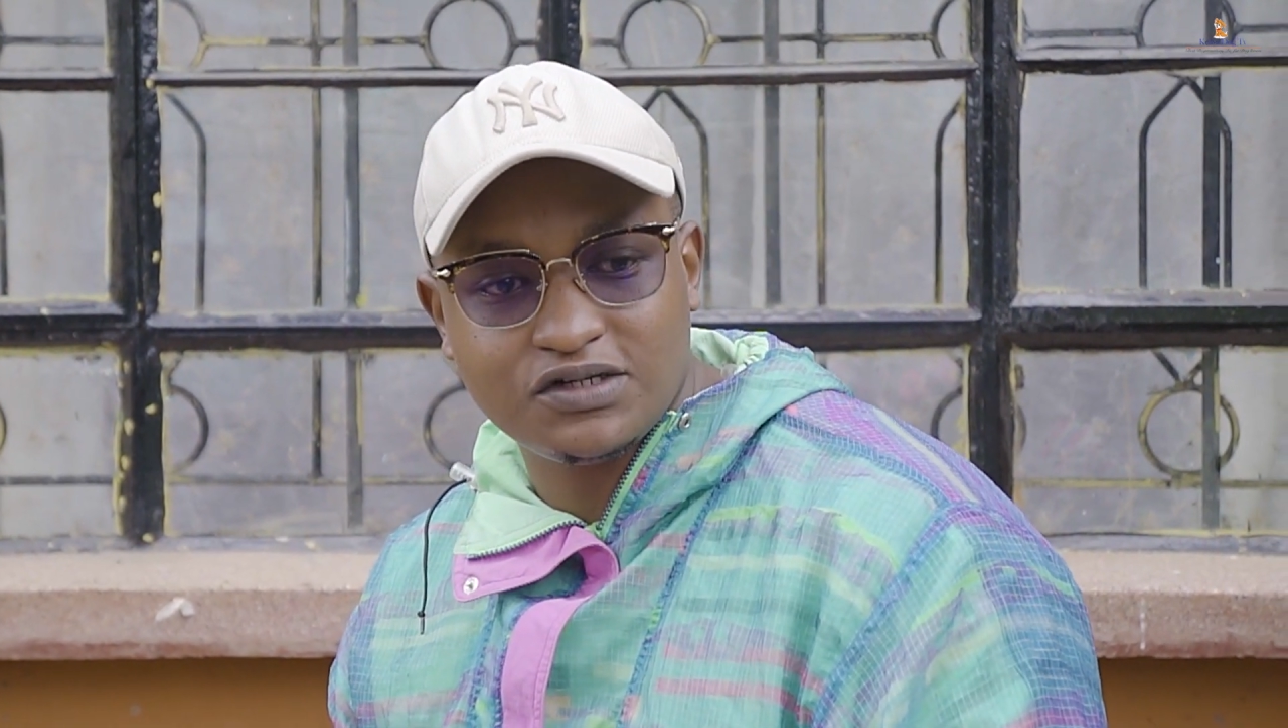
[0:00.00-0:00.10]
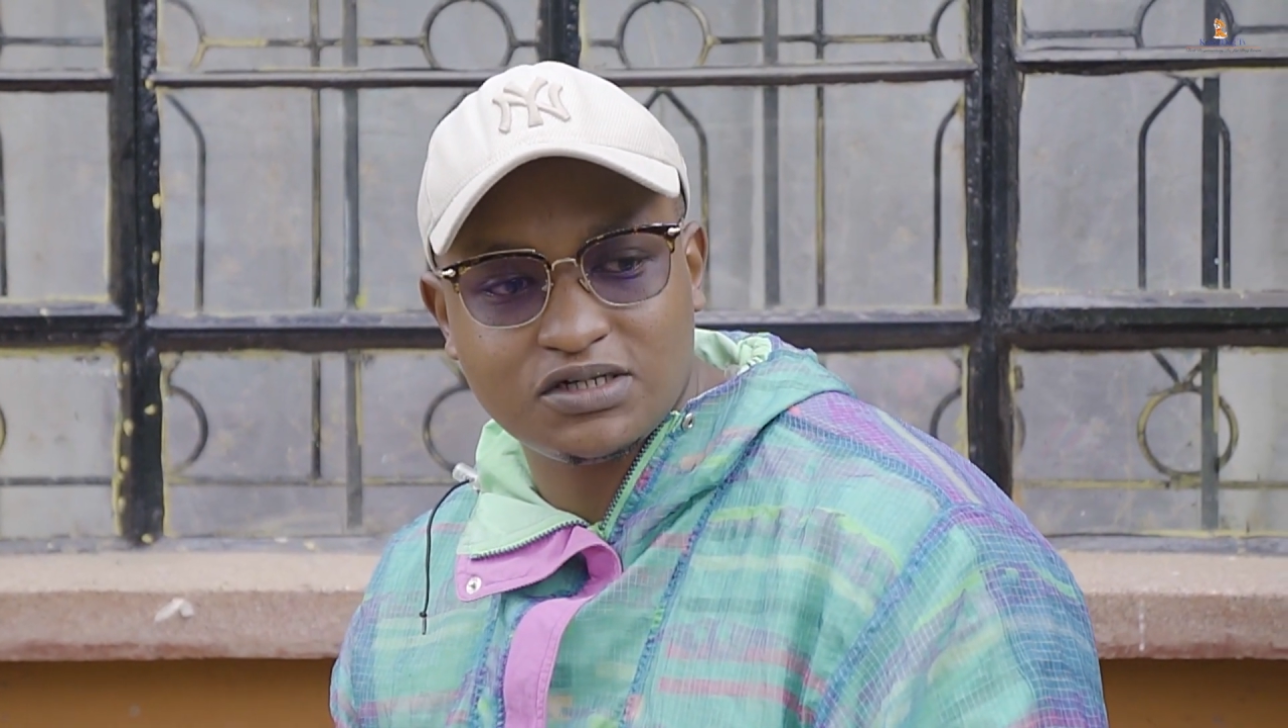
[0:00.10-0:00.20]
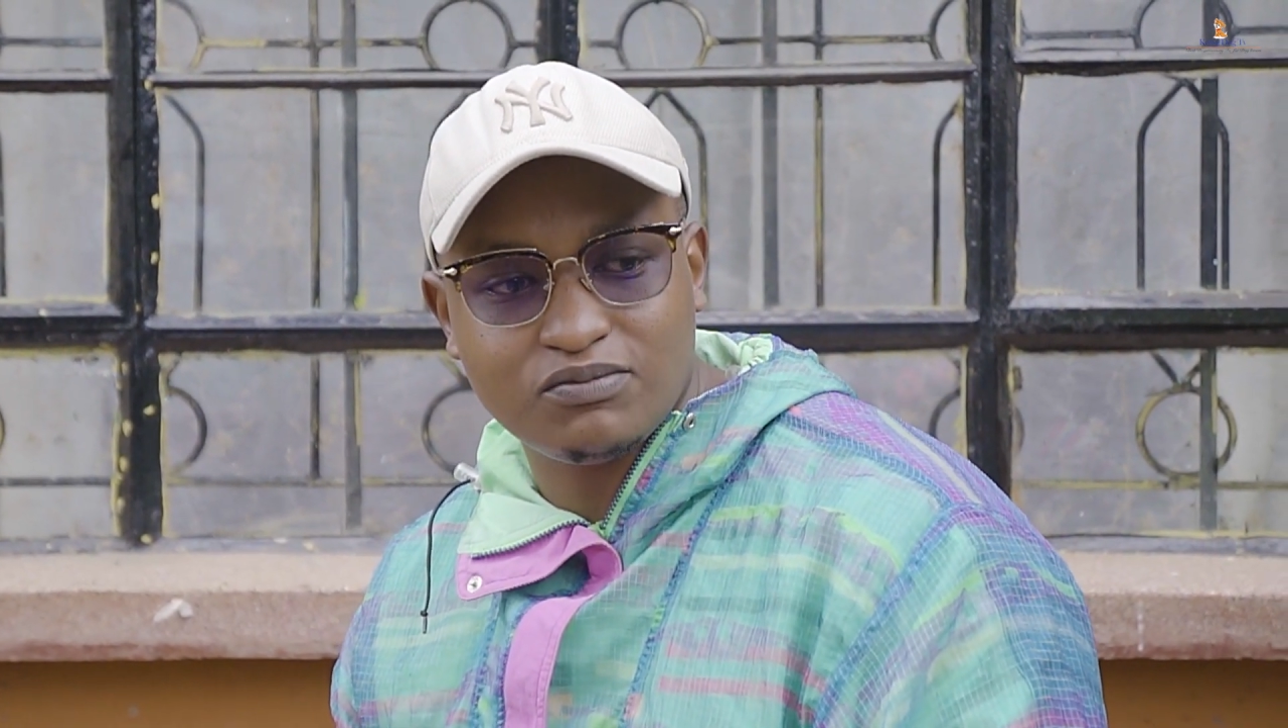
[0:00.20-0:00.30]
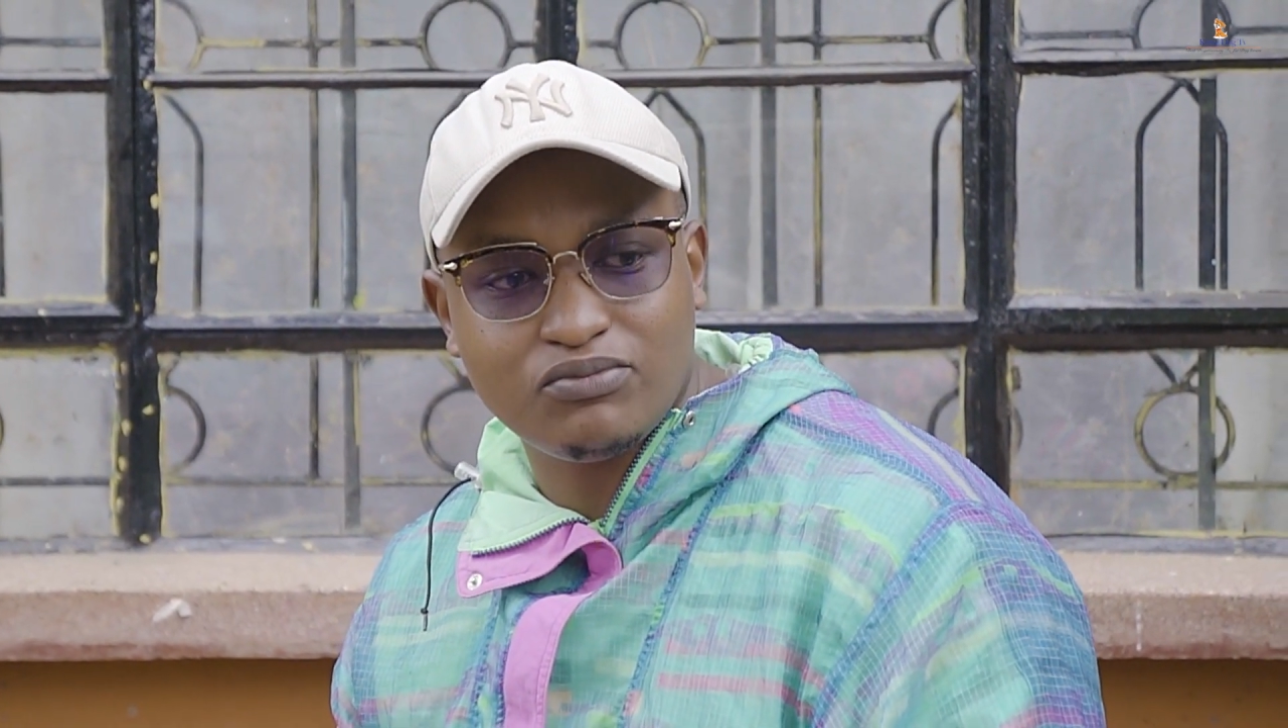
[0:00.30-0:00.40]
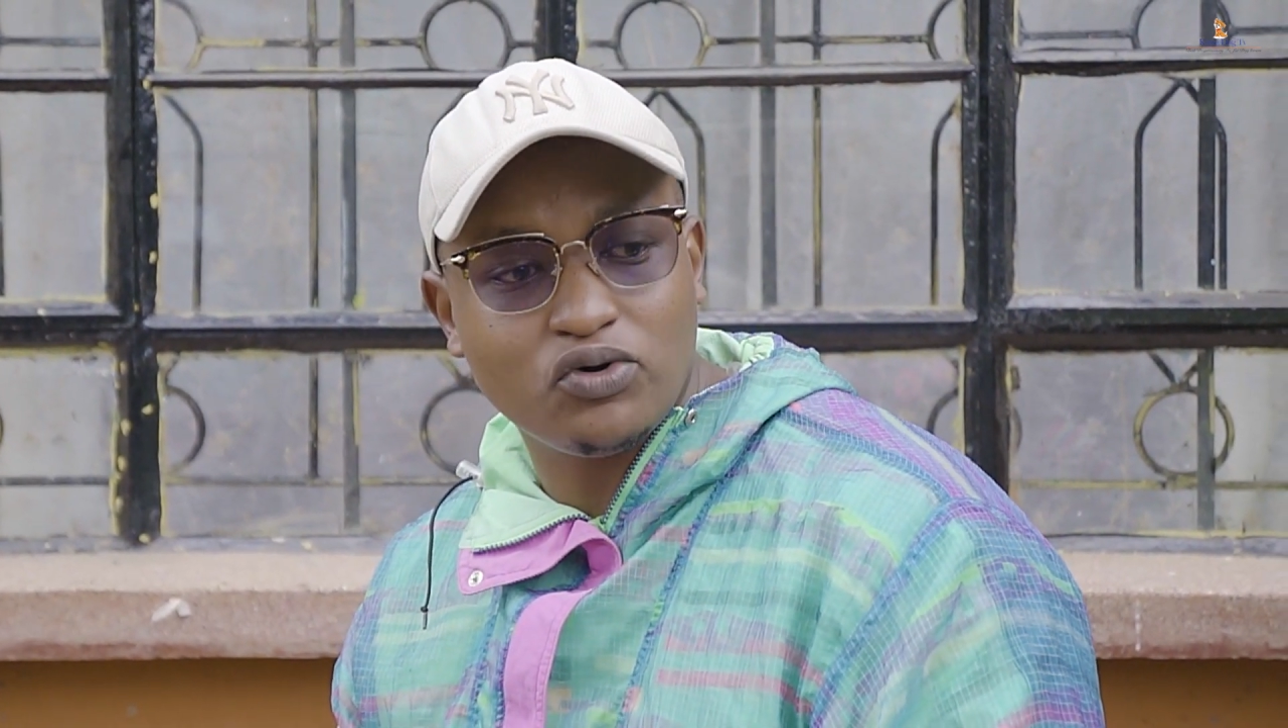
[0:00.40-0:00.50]
is
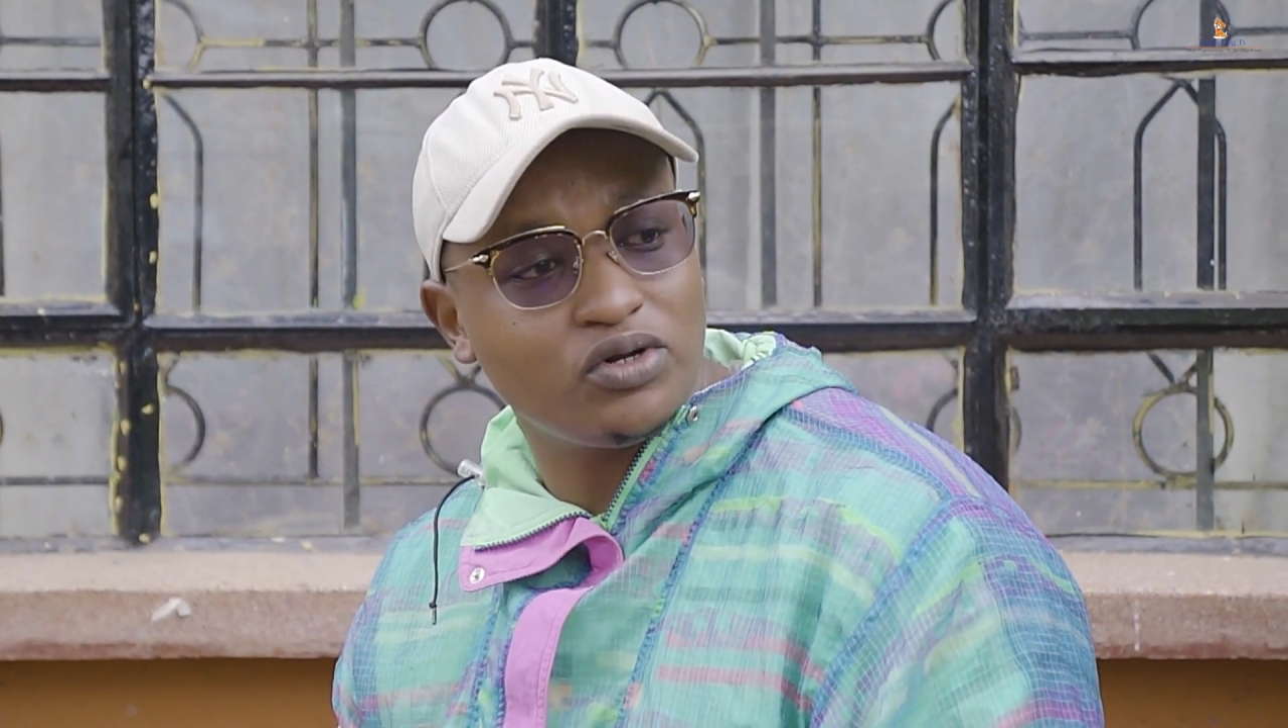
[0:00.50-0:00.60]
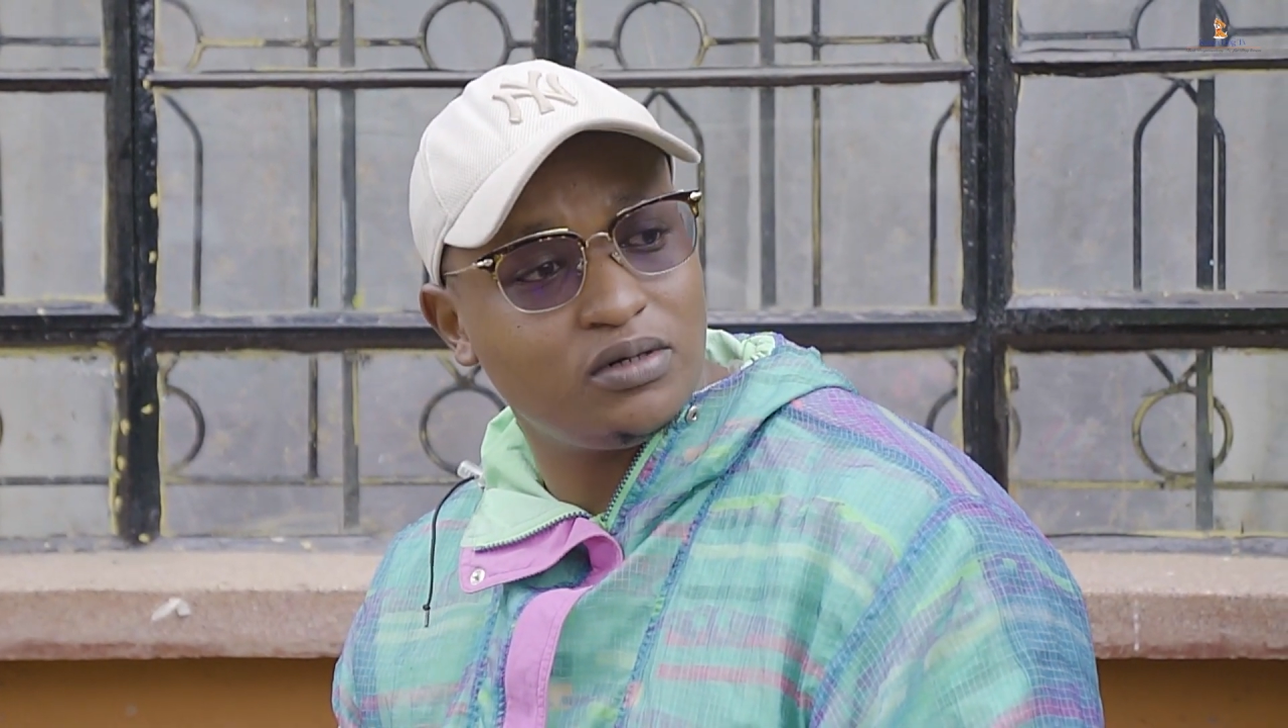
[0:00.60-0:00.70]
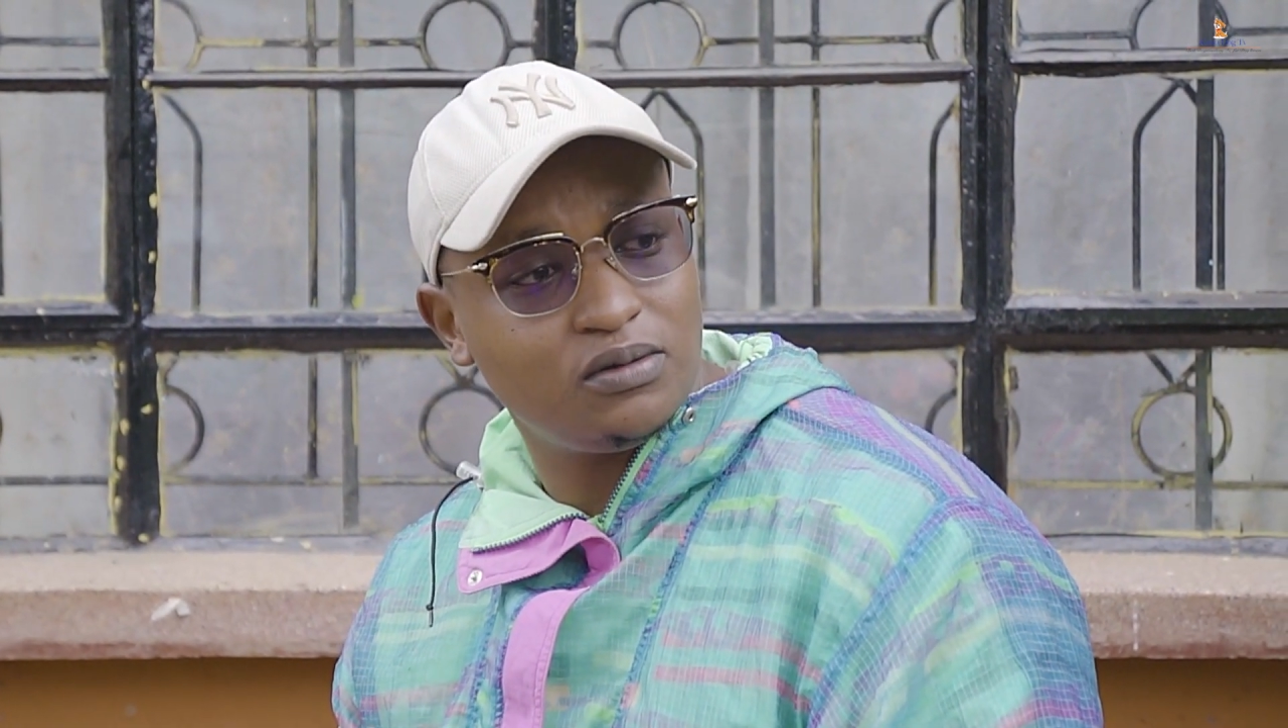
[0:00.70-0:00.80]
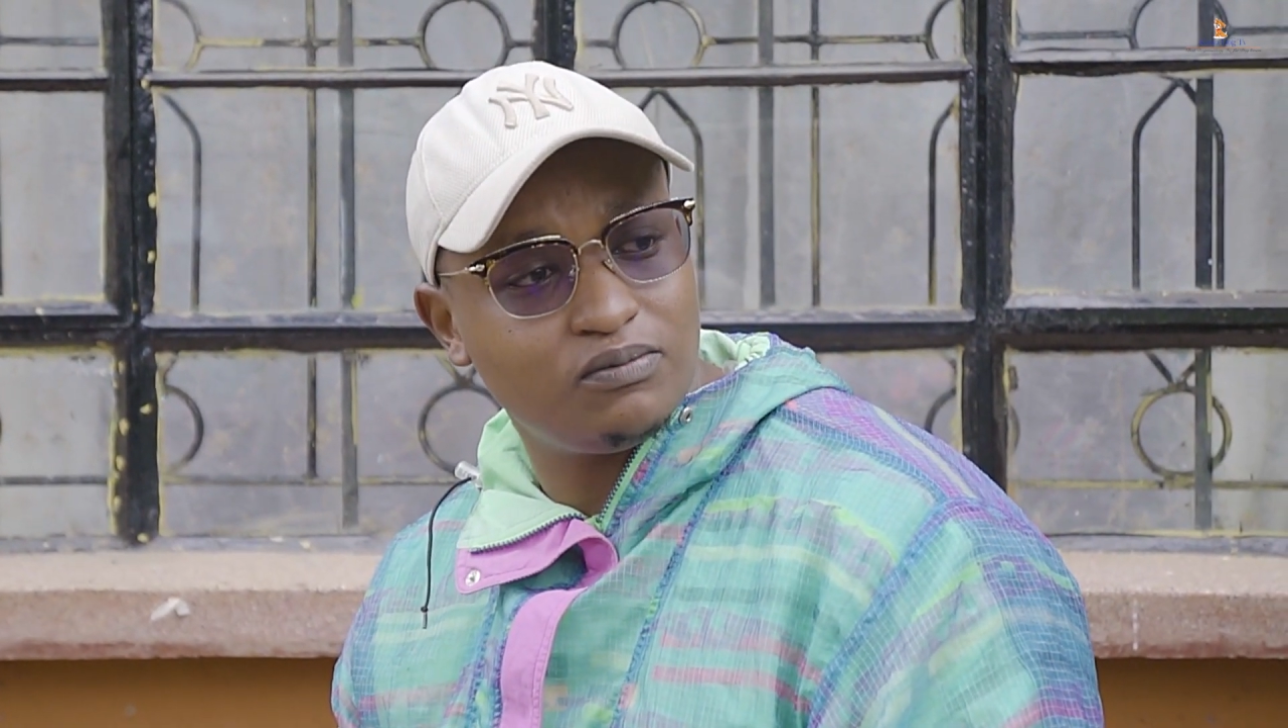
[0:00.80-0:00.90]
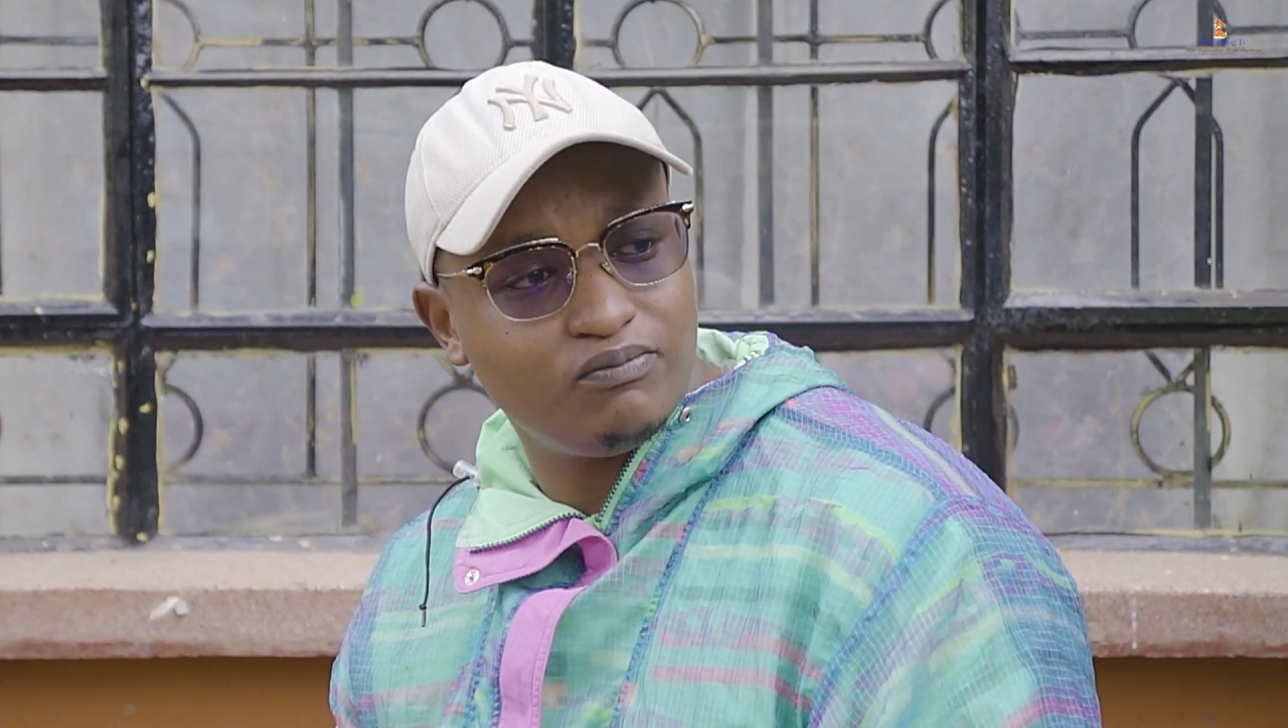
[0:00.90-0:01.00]
the bone